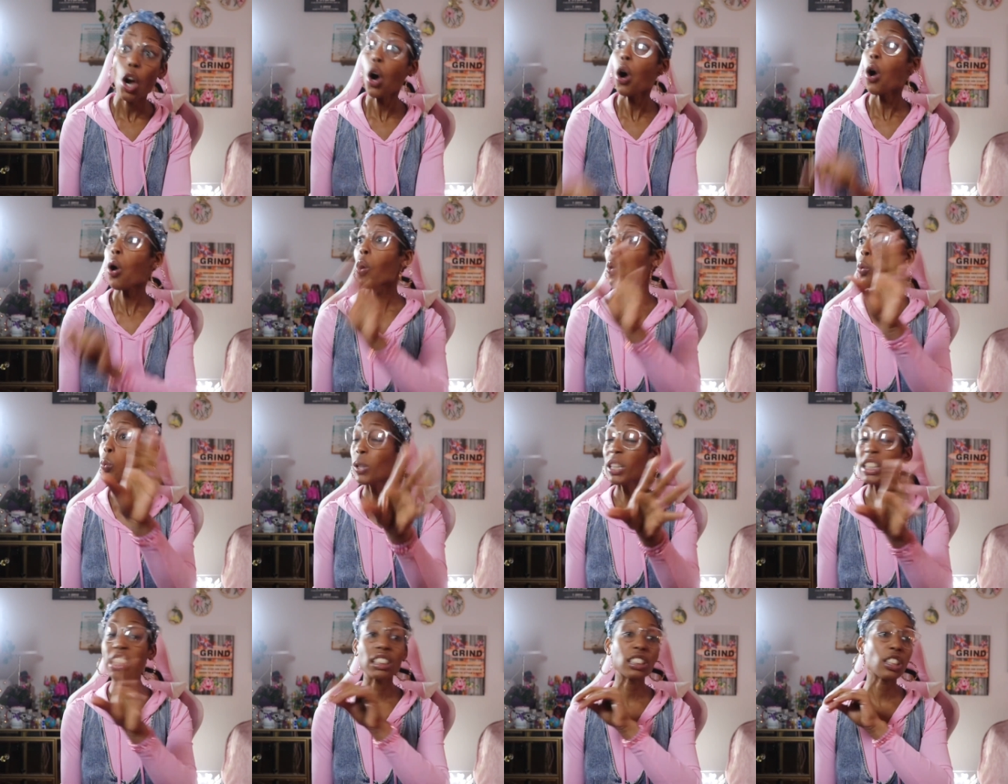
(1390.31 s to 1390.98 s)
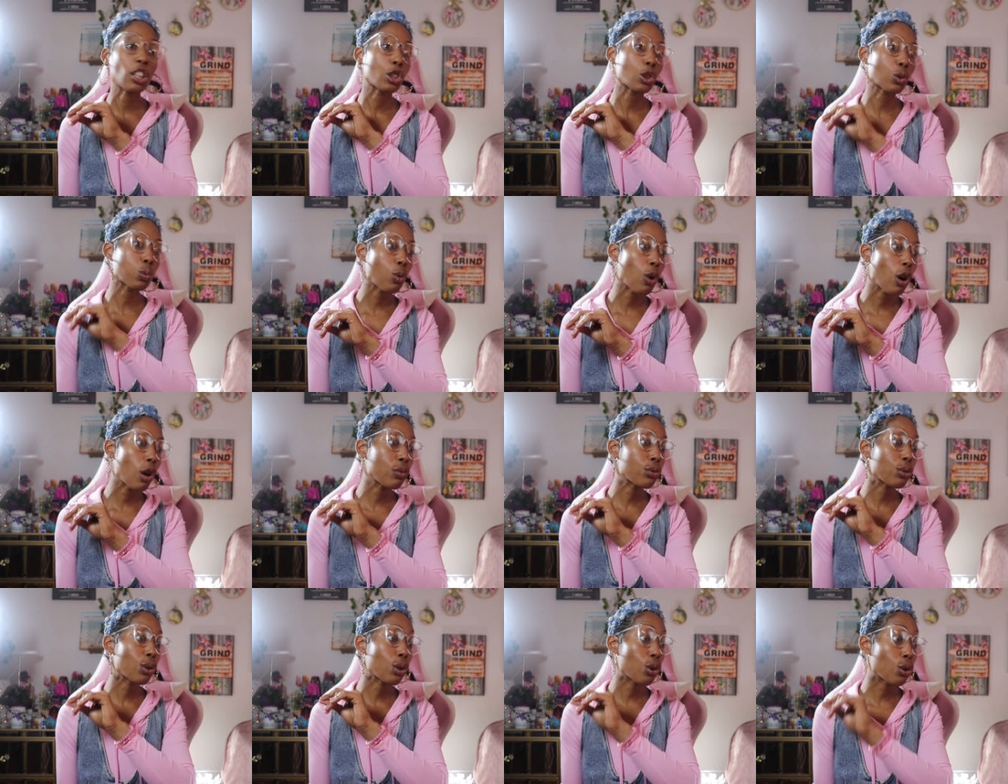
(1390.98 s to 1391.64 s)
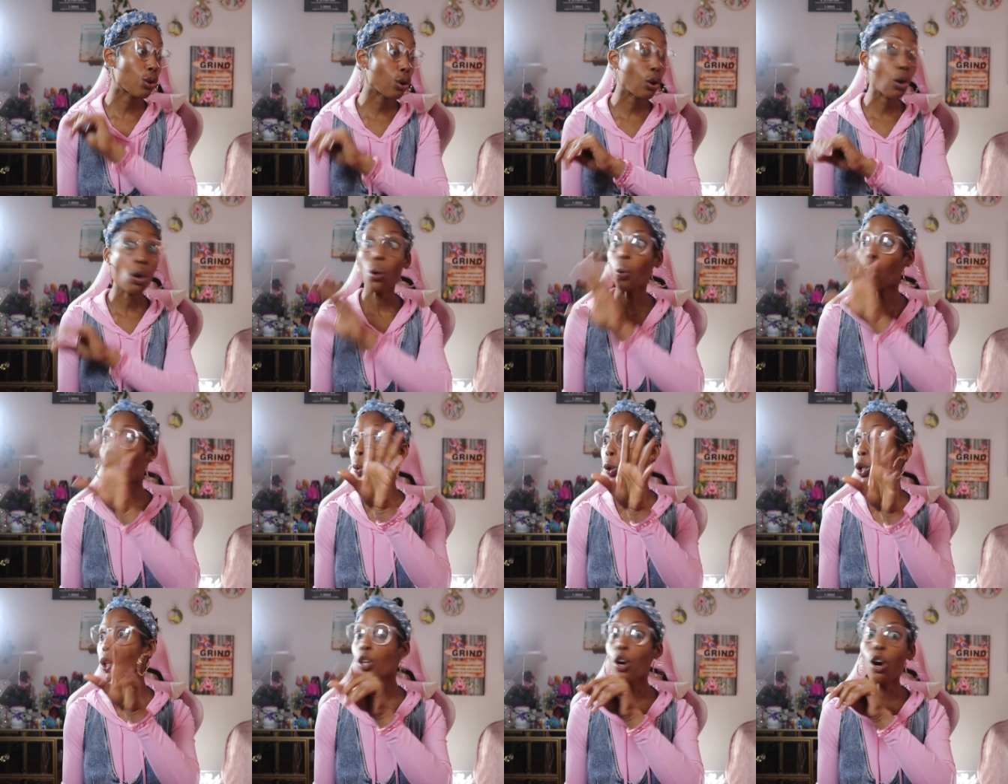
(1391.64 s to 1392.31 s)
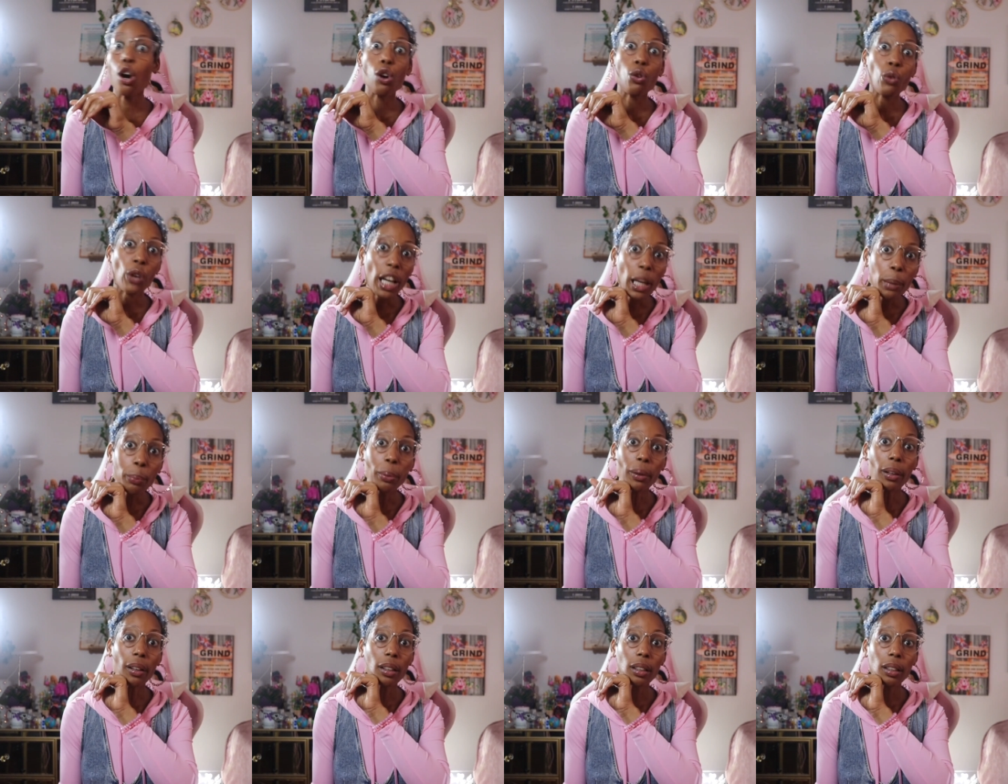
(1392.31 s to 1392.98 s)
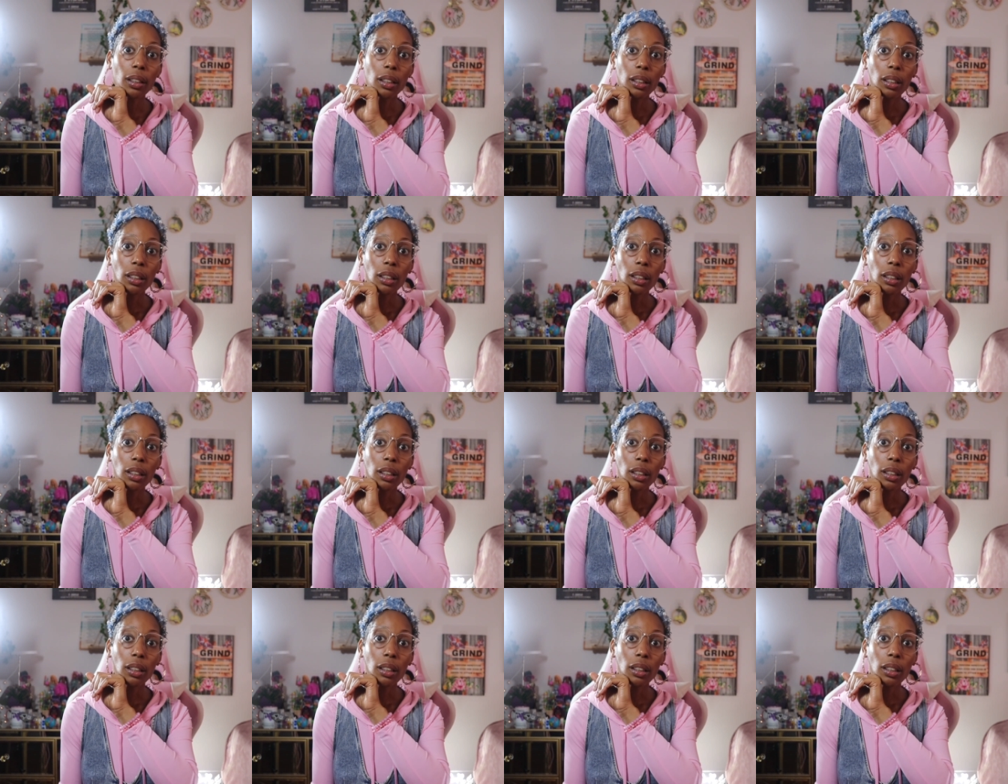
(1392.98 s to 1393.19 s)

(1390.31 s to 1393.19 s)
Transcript: Oh, we see a 12-year-old girl. we going to rape her.